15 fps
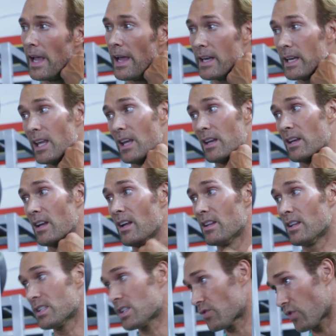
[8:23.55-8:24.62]
And again,
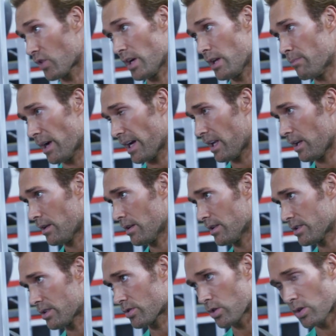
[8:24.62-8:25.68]
this is for anybody.
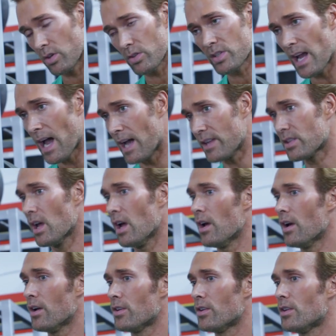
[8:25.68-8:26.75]
This is girls, guys.
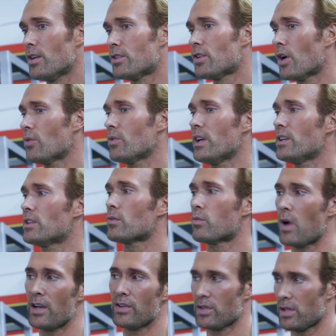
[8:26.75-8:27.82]
You don't need to
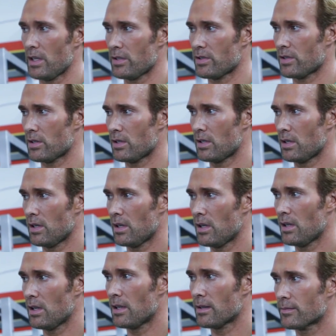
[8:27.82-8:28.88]
rush this. Take
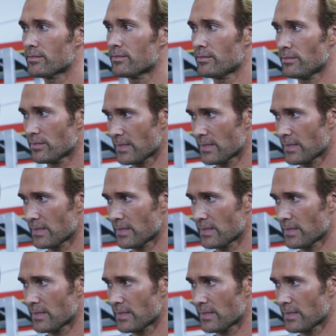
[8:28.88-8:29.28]
as long as you need.